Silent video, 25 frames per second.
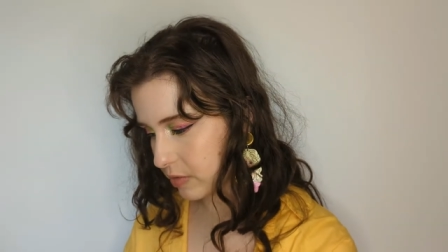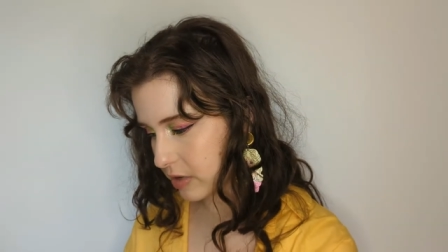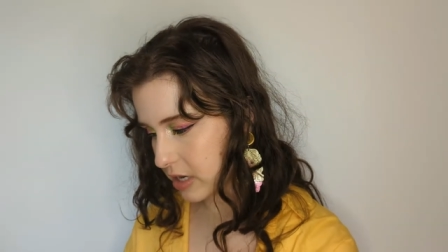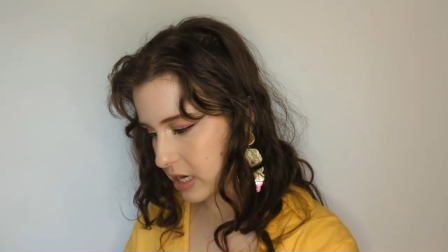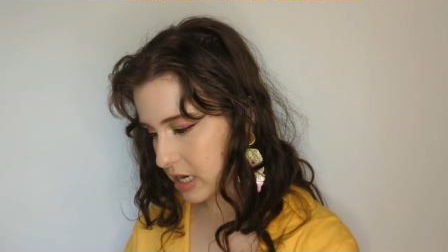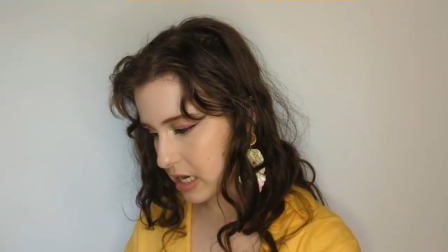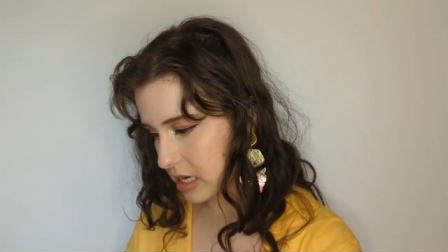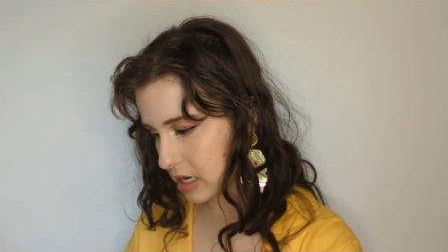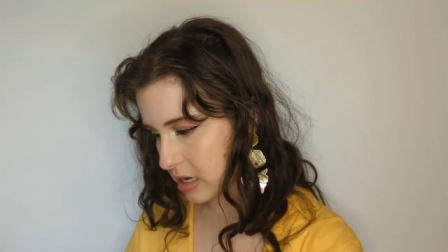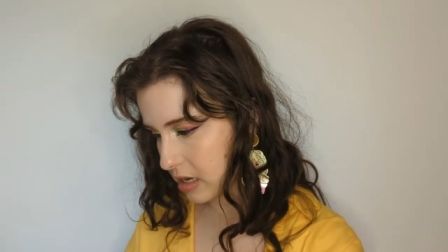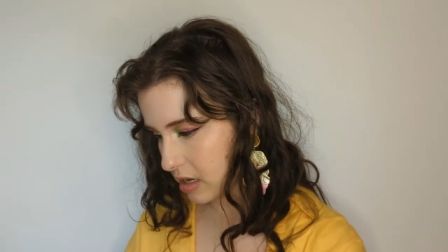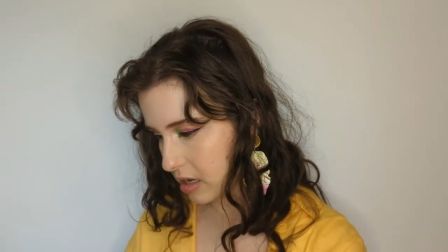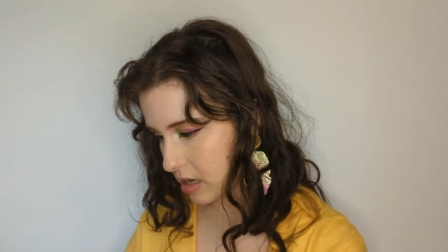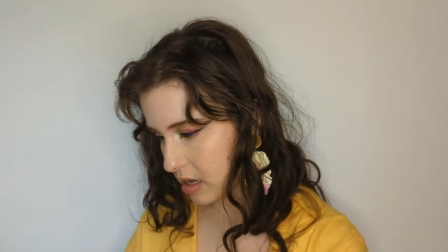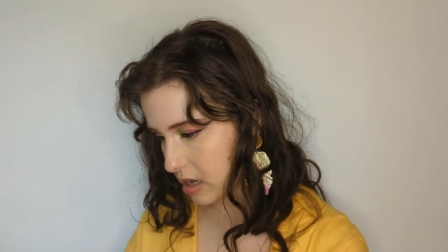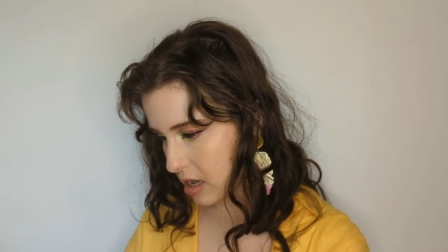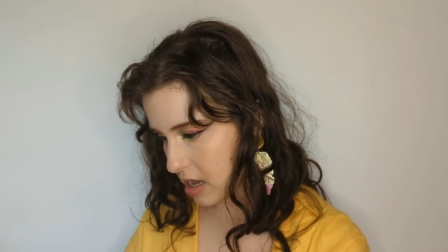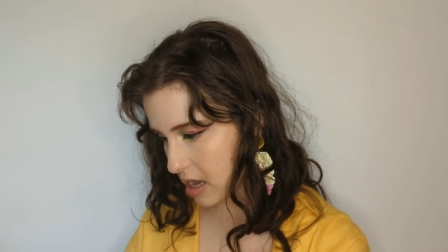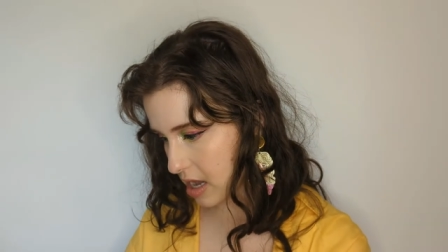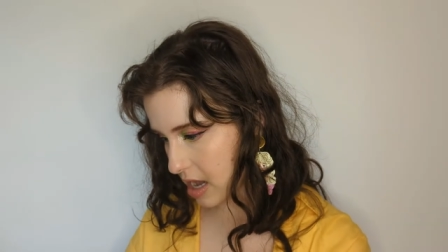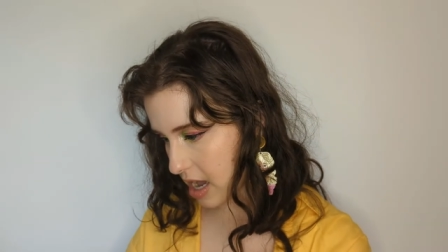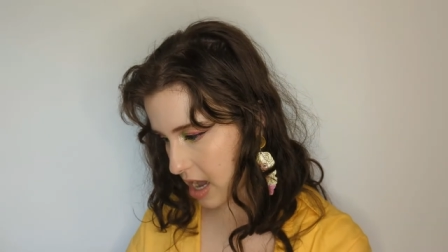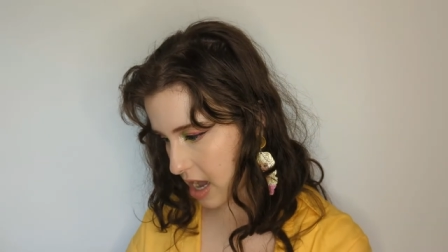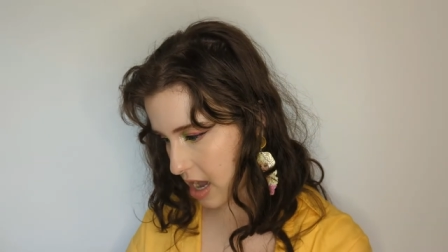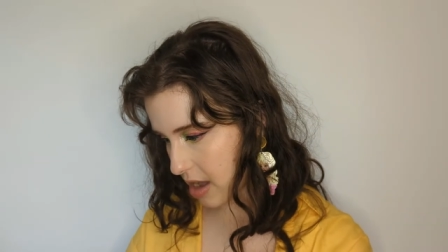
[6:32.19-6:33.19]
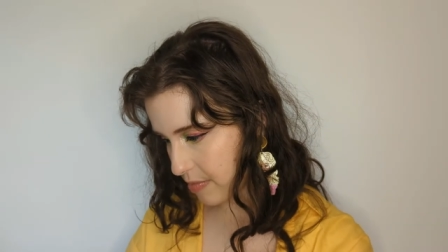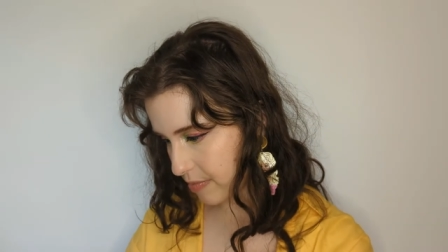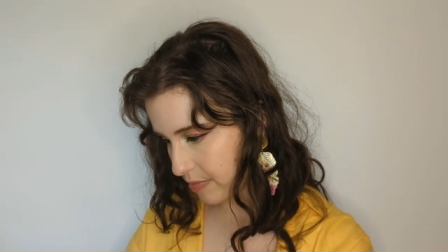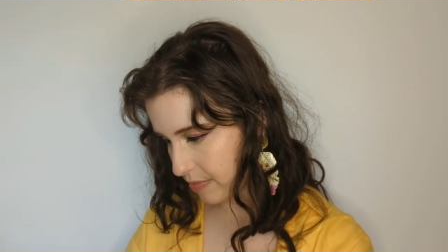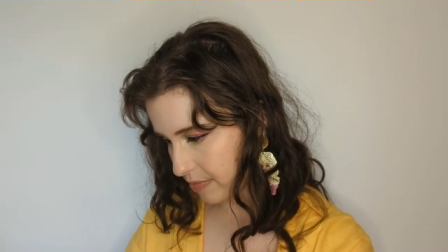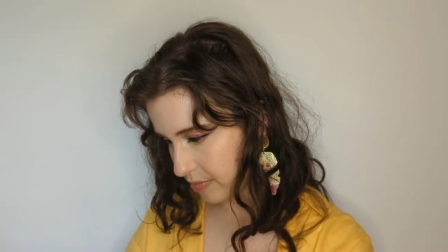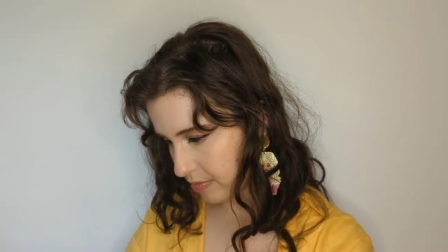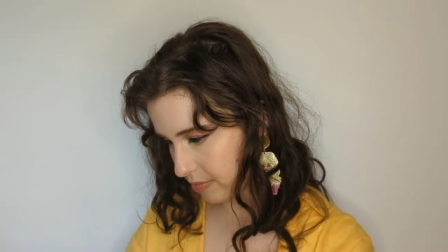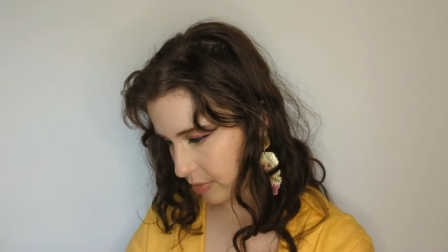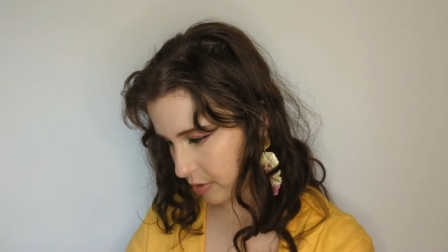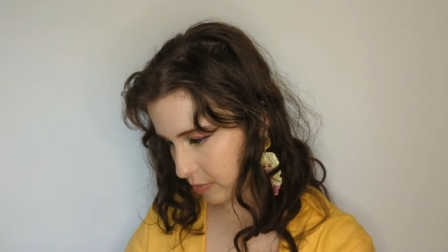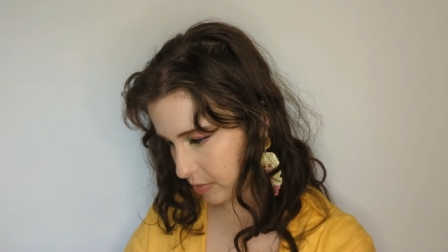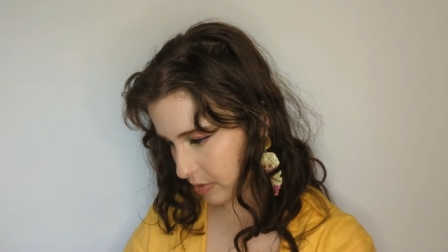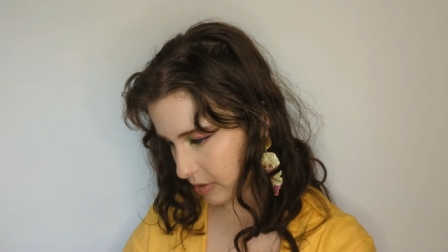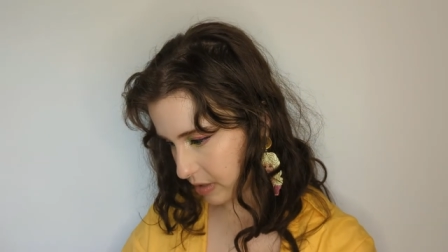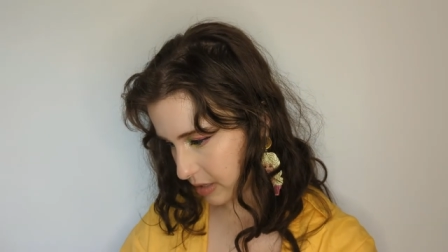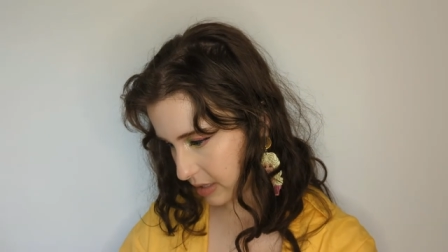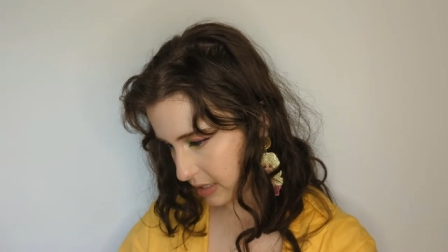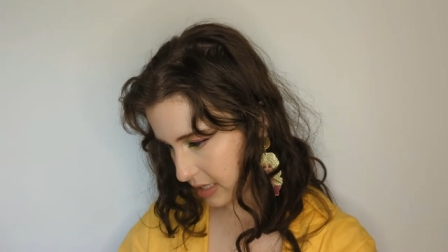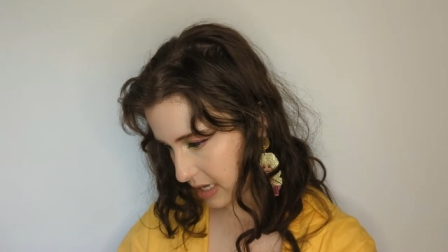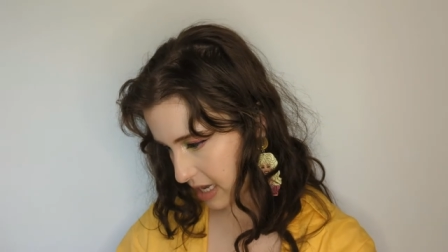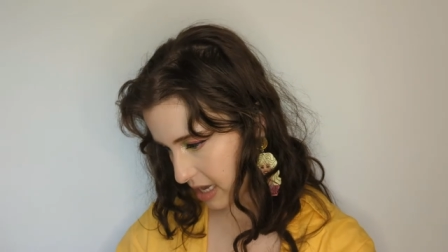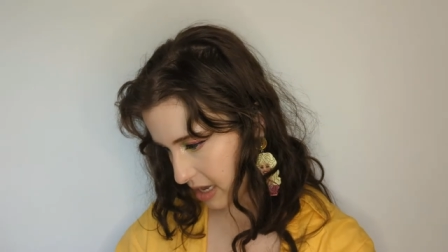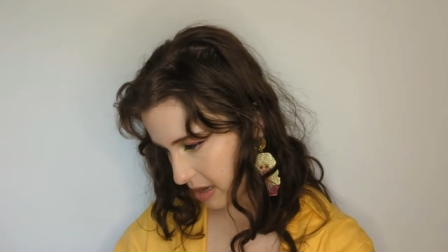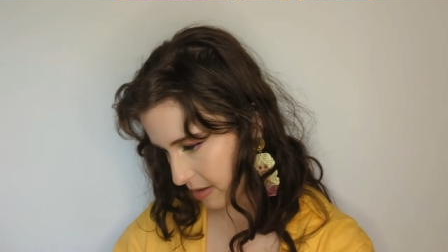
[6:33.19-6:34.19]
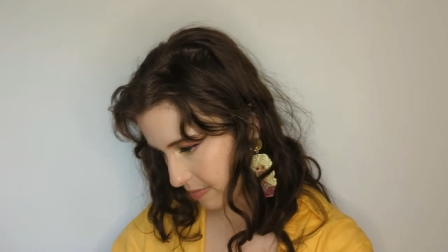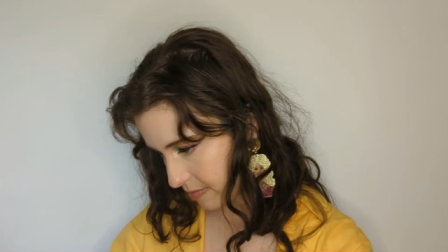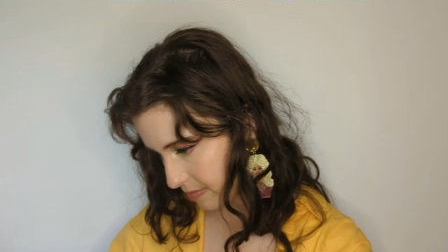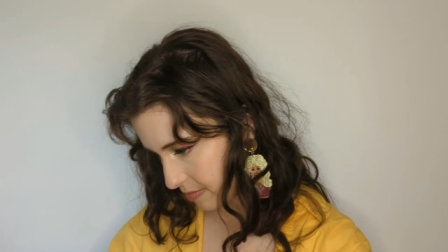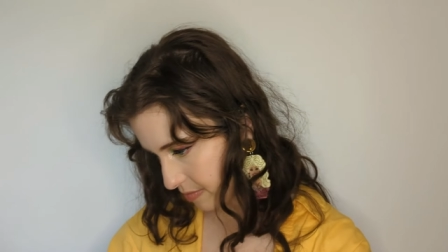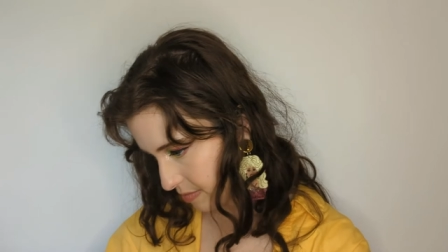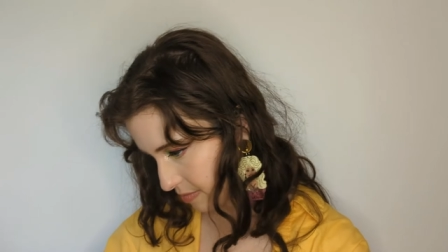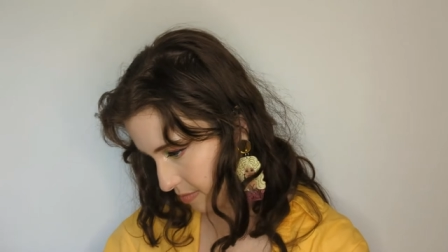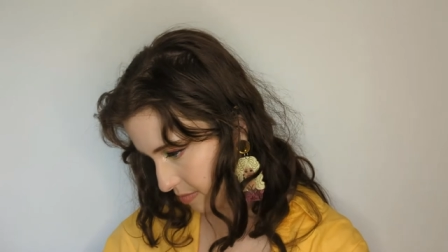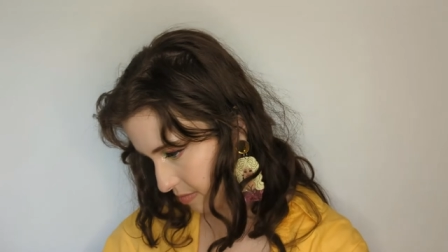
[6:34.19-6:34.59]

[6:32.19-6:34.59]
one, um, but we'll see.